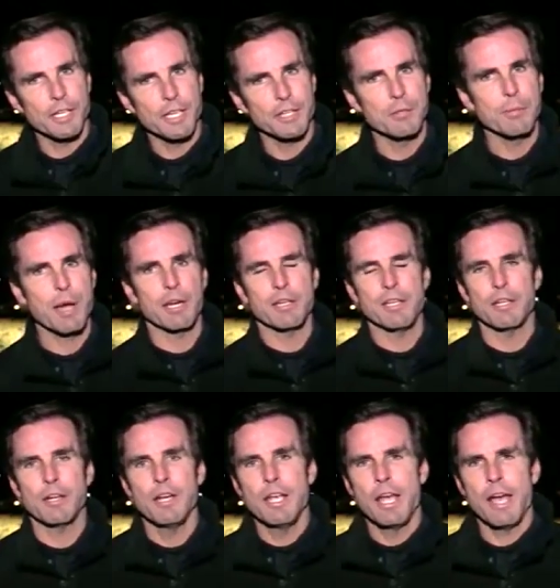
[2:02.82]
to try to get them out of
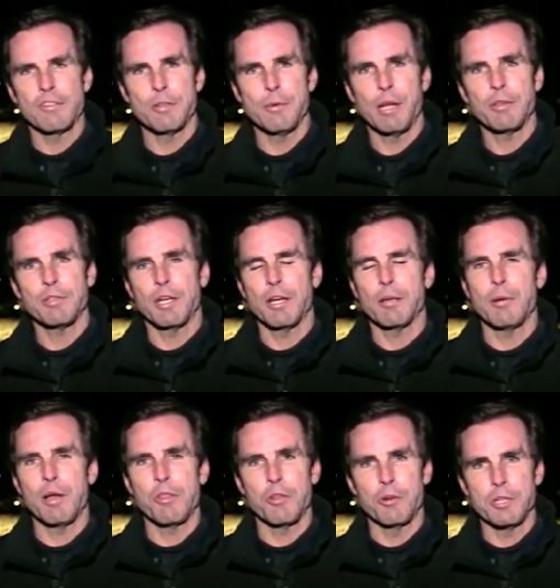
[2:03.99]
here after about, uh,
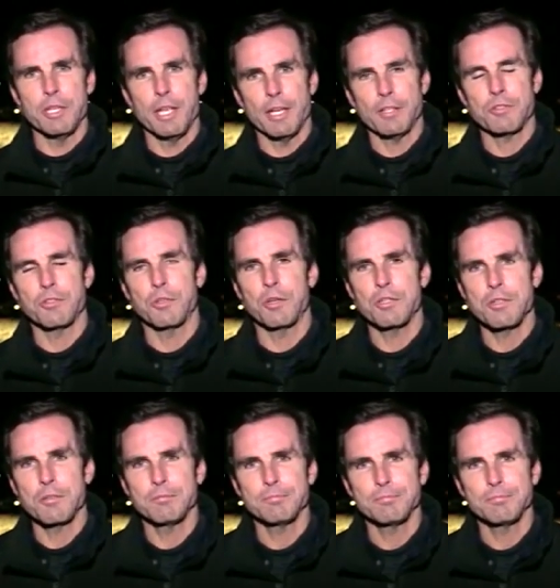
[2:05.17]
about 30 days. George?